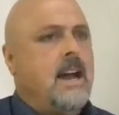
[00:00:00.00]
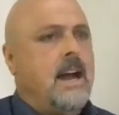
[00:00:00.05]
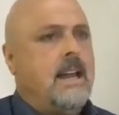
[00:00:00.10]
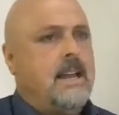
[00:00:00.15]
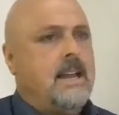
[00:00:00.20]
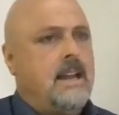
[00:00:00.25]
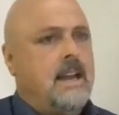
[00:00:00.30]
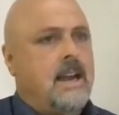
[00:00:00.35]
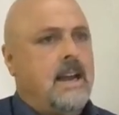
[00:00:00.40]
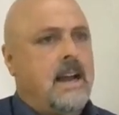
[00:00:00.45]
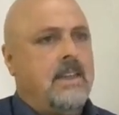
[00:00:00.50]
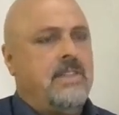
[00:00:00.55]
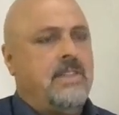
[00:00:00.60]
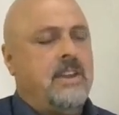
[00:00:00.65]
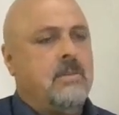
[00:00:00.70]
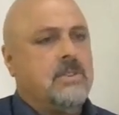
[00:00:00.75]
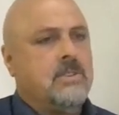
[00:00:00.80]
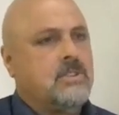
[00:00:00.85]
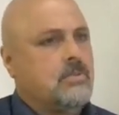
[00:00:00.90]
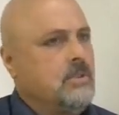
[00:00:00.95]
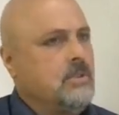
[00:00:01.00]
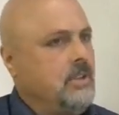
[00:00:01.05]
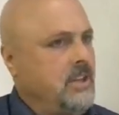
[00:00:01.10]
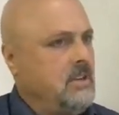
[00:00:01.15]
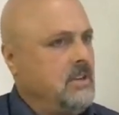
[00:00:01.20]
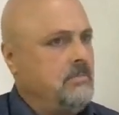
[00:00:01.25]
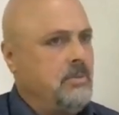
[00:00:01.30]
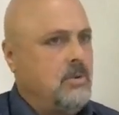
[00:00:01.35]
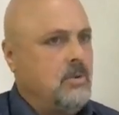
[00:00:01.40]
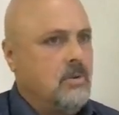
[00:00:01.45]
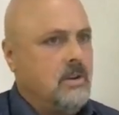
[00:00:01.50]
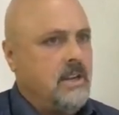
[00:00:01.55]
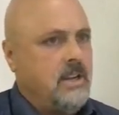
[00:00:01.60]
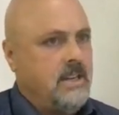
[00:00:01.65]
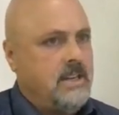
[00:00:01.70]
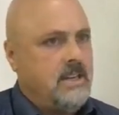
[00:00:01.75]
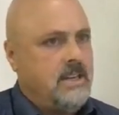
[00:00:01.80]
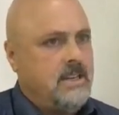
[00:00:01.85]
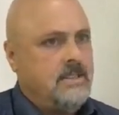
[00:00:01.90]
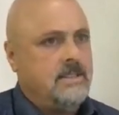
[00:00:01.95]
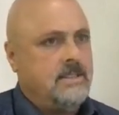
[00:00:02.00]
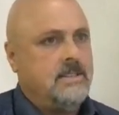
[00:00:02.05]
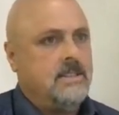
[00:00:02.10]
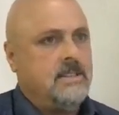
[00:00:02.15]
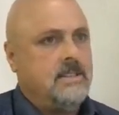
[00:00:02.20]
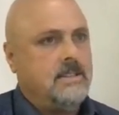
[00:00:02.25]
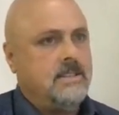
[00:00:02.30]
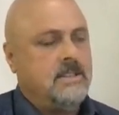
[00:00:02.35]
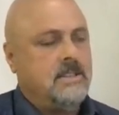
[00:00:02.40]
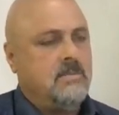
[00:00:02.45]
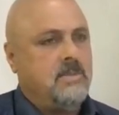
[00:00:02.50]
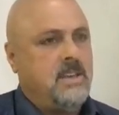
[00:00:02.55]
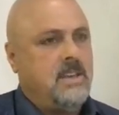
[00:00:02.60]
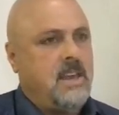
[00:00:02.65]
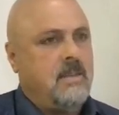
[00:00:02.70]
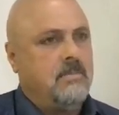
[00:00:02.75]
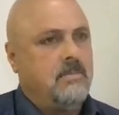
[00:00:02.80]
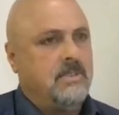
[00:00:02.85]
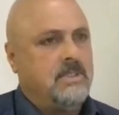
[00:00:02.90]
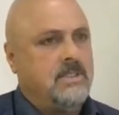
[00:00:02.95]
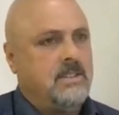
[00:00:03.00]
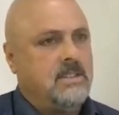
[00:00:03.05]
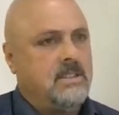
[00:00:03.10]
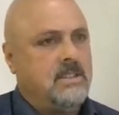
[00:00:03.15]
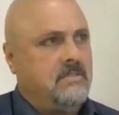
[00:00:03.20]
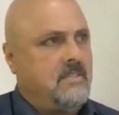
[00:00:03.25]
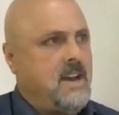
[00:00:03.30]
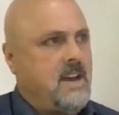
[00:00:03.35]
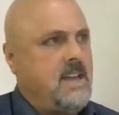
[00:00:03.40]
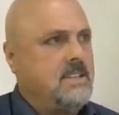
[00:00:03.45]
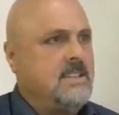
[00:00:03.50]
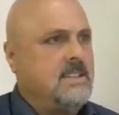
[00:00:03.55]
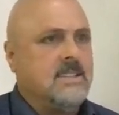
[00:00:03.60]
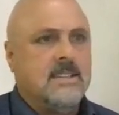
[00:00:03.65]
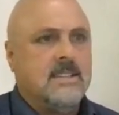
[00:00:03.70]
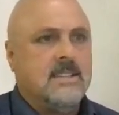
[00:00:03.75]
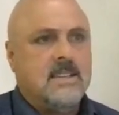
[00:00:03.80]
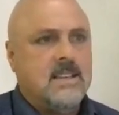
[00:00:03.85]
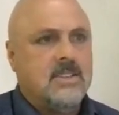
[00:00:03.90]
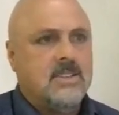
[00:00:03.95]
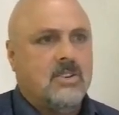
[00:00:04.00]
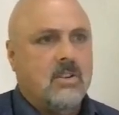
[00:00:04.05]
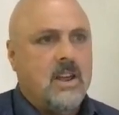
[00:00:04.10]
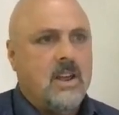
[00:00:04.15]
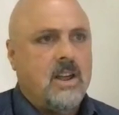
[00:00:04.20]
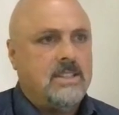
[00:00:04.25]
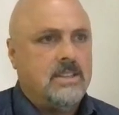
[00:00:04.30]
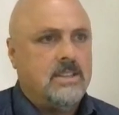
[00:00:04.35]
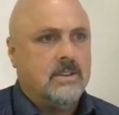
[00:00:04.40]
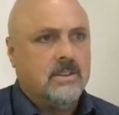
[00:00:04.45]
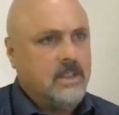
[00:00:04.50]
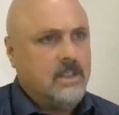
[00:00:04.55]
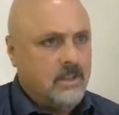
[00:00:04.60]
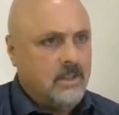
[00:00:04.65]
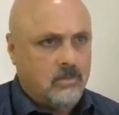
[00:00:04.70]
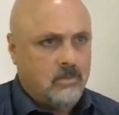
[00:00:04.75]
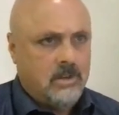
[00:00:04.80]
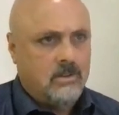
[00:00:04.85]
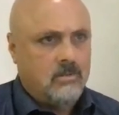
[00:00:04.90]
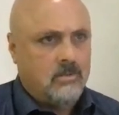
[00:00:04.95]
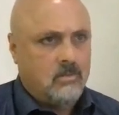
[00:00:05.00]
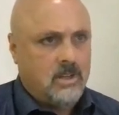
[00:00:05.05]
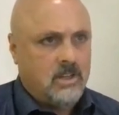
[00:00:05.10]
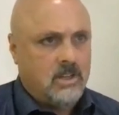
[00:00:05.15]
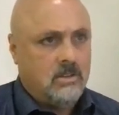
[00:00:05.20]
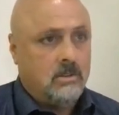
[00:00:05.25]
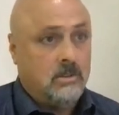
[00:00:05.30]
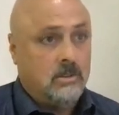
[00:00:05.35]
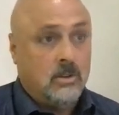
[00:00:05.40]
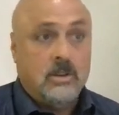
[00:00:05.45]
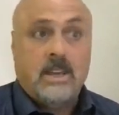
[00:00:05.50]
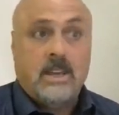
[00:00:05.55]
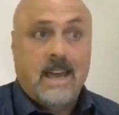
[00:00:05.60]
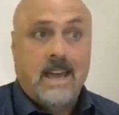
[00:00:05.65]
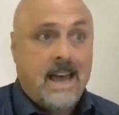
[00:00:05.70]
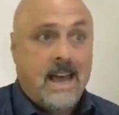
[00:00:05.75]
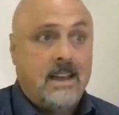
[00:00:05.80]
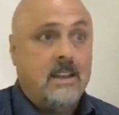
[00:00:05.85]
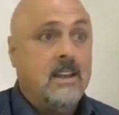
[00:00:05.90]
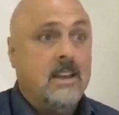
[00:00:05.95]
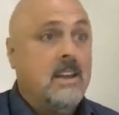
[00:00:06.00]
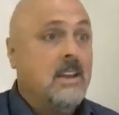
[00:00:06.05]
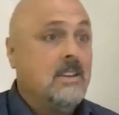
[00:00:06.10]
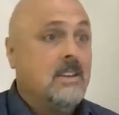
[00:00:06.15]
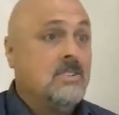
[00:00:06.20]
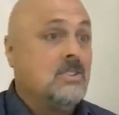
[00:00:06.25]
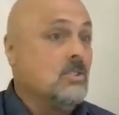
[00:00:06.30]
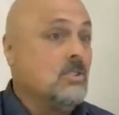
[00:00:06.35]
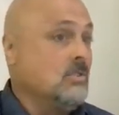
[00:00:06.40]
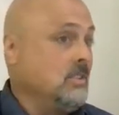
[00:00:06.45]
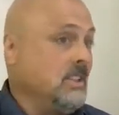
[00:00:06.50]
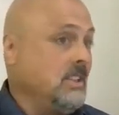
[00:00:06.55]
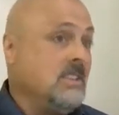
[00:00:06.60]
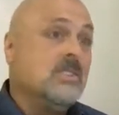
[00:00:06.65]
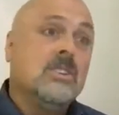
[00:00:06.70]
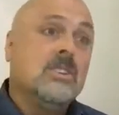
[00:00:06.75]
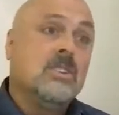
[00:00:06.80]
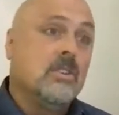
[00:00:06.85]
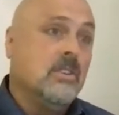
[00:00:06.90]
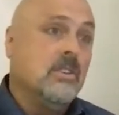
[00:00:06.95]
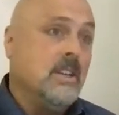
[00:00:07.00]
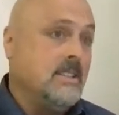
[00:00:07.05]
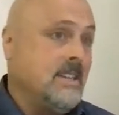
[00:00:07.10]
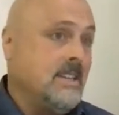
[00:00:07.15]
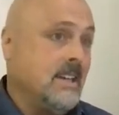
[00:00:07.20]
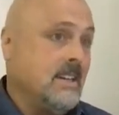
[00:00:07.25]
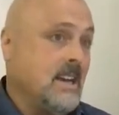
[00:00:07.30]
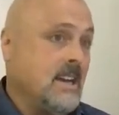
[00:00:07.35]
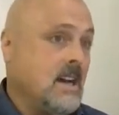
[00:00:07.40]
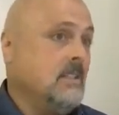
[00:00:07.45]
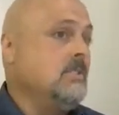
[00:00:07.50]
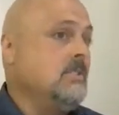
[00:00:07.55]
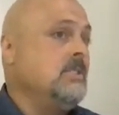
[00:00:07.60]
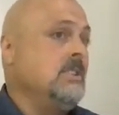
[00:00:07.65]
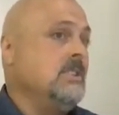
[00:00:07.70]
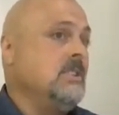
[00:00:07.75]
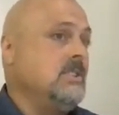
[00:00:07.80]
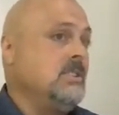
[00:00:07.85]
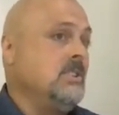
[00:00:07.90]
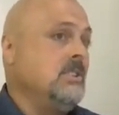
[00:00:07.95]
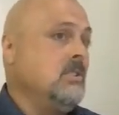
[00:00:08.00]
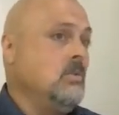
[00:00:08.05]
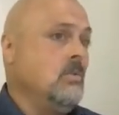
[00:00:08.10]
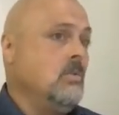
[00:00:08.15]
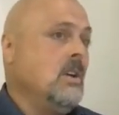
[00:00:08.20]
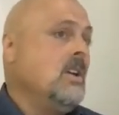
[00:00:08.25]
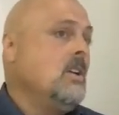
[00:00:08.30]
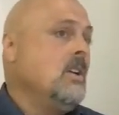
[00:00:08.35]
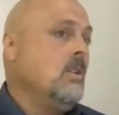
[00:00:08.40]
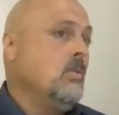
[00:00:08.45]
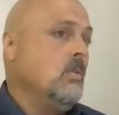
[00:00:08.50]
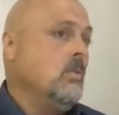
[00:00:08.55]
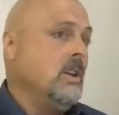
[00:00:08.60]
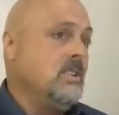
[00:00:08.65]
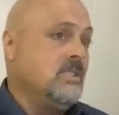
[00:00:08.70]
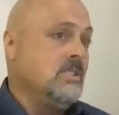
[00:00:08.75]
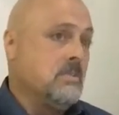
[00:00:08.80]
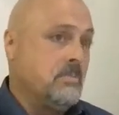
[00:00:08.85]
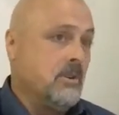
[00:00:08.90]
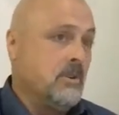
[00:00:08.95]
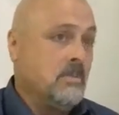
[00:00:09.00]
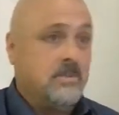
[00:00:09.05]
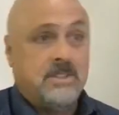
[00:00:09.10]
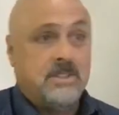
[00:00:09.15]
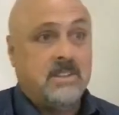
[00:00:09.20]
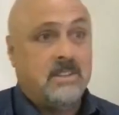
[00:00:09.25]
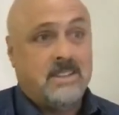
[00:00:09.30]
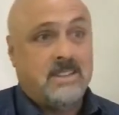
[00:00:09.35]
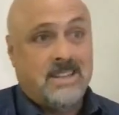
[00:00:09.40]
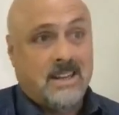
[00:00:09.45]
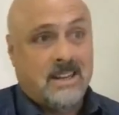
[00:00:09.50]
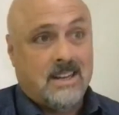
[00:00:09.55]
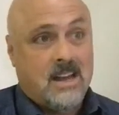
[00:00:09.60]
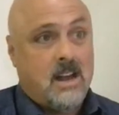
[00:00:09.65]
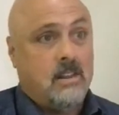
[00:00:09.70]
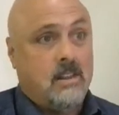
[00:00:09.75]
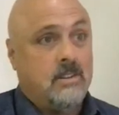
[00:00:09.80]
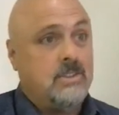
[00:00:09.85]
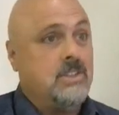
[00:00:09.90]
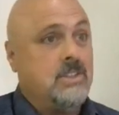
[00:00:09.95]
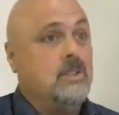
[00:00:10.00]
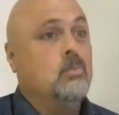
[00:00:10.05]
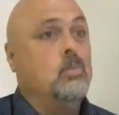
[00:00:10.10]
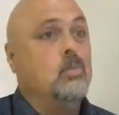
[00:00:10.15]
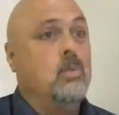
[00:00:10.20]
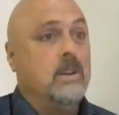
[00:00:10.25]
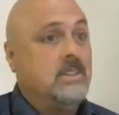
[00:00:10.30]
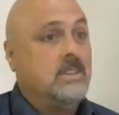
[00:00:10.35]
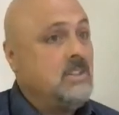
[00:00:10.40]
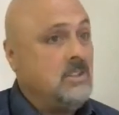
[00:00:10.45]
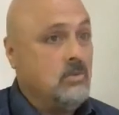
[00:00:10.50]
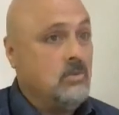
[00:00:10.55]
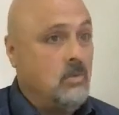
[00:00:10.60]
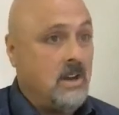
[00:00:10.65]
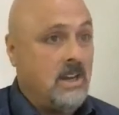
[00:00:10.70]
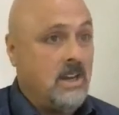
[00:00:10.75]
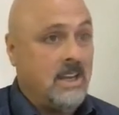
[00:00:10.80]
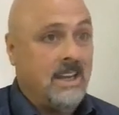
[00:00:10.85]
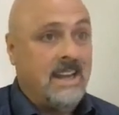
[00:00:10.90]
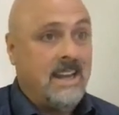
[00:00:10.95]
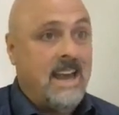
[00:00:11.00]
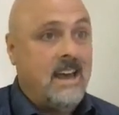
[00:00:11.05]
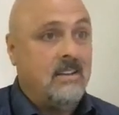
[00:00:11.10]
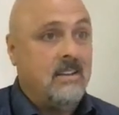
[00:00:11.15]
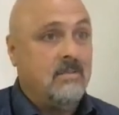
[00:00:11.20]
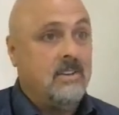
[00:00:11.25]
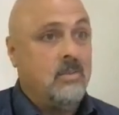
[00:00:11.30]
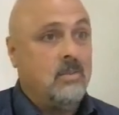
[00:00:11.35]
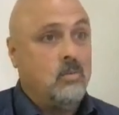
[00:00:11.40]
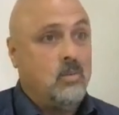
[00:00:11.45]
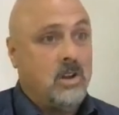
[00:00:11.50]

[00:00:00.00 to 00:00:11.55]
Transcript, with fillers: I, I think what's really important is, is to be able to define success criteria when, when you look at certainly security technologies, you know, what is the purpose of the technology? What do you want to get out of it?